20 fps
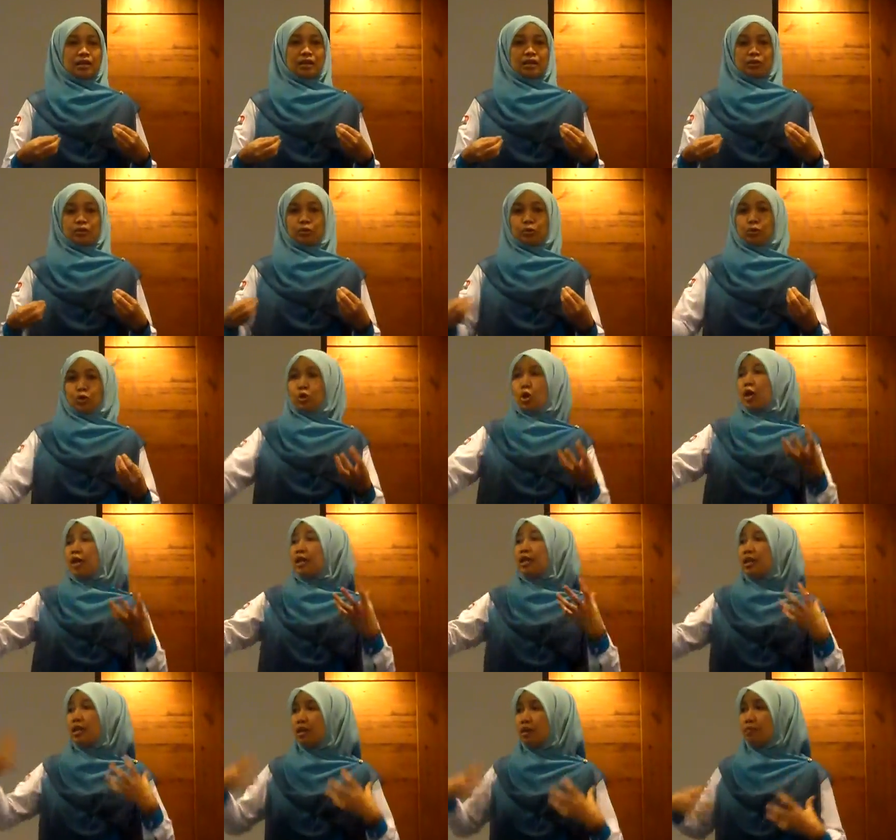to
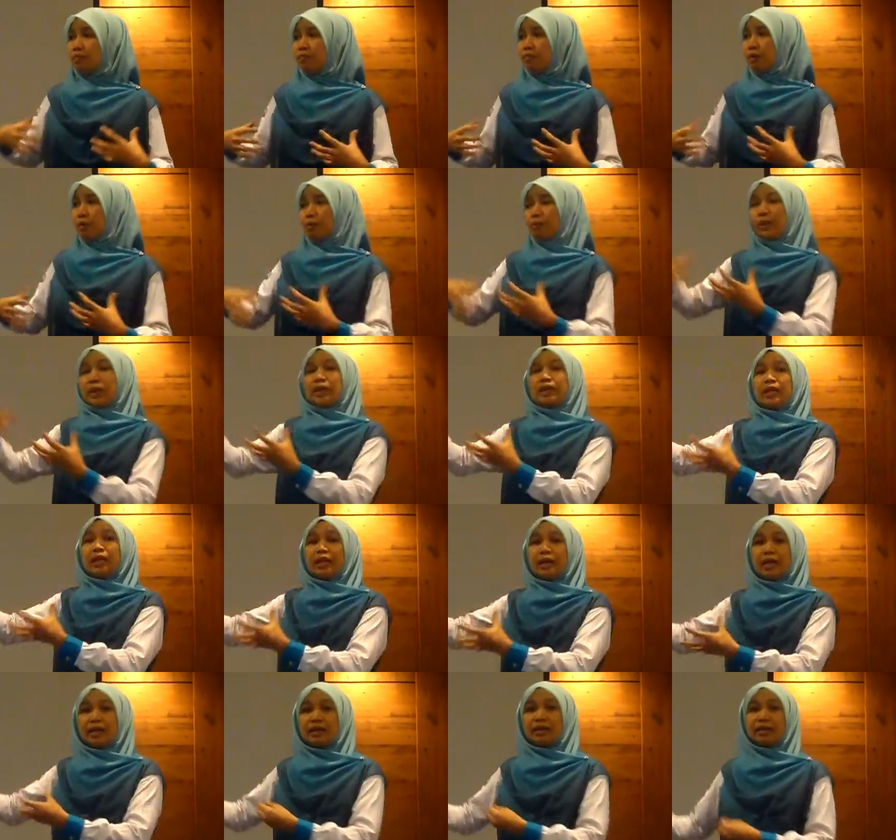join him for
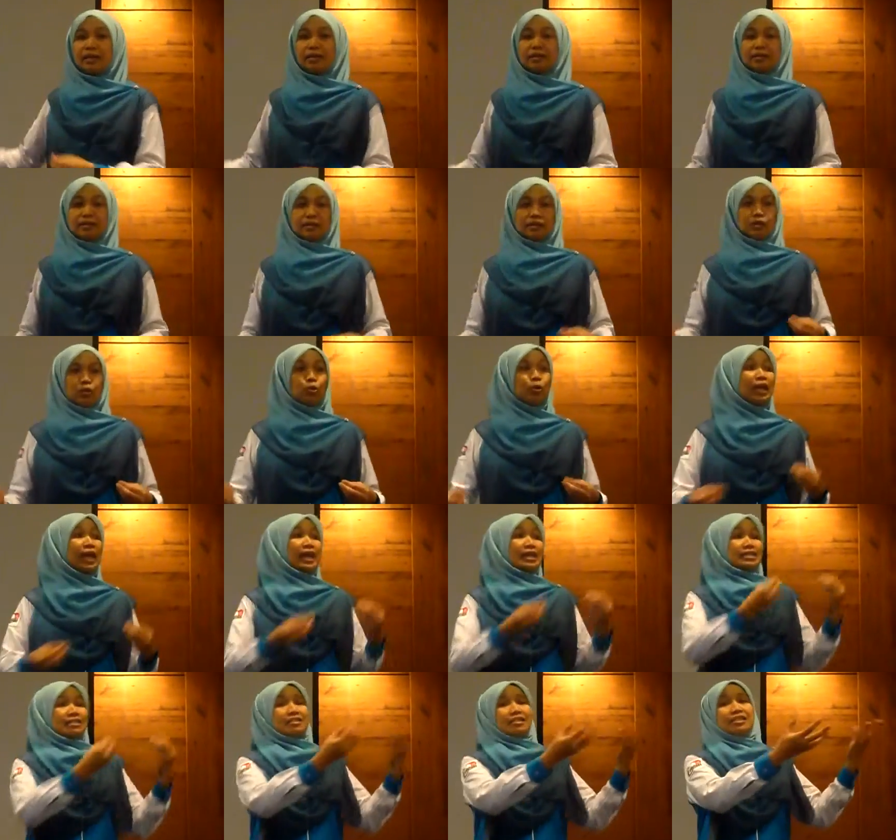picnic, to
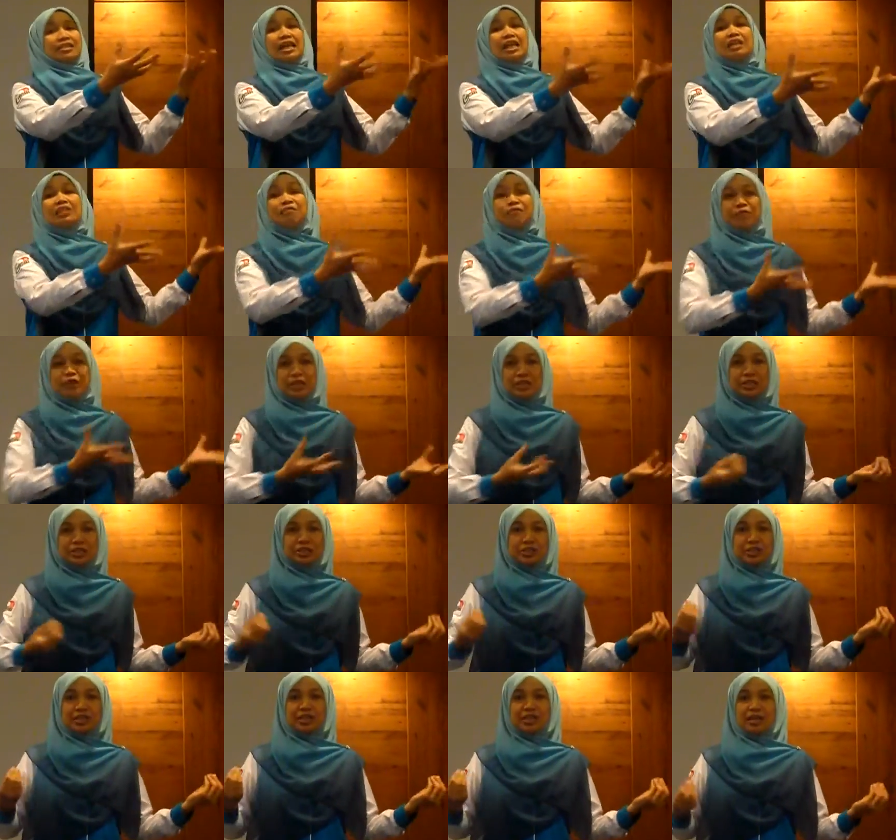catch the
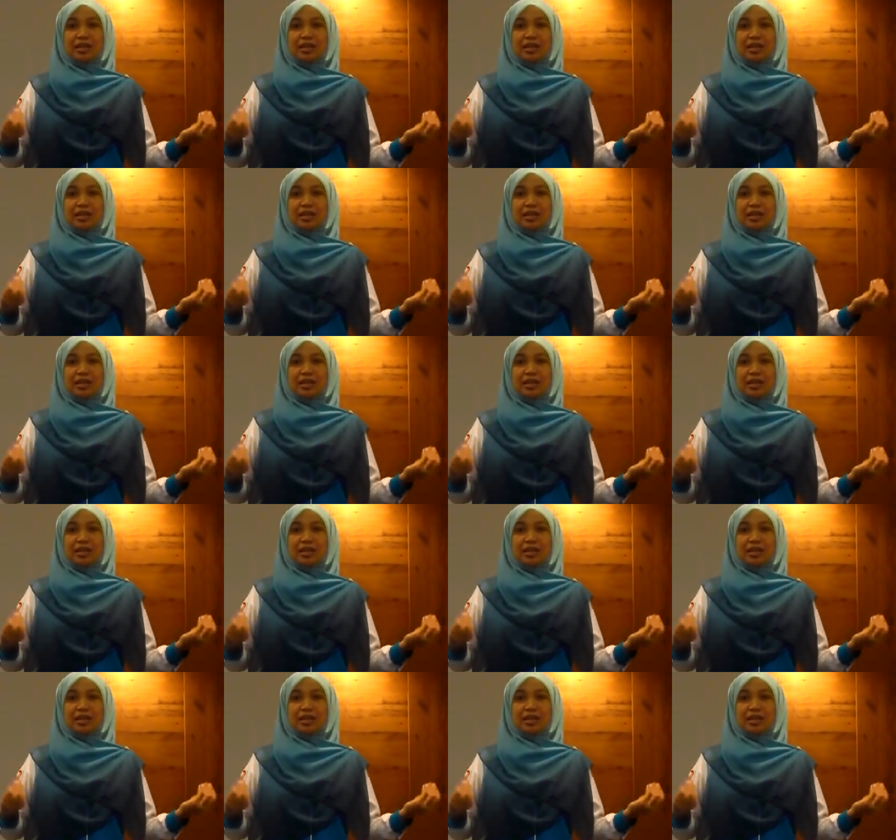jellyfish,